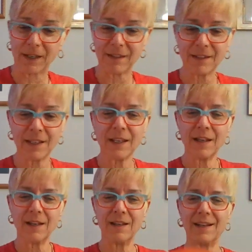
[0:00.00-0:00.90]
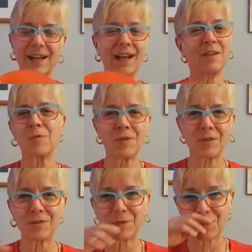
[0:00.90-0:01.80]
but who
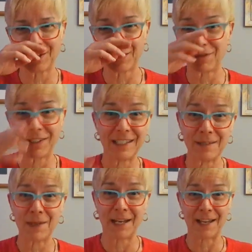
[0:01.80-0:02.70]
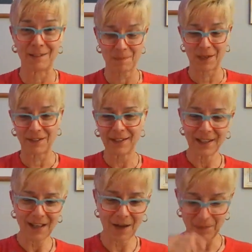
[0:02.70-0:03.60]
knows if gorillas really eat bananas, but
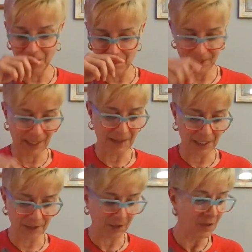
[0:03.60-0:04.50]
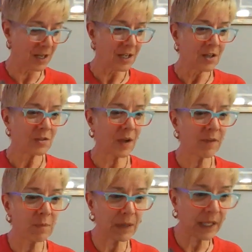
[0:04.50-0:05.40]
I'm going to pretend they do. So I
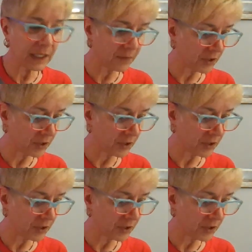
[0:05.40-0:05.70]
have plenty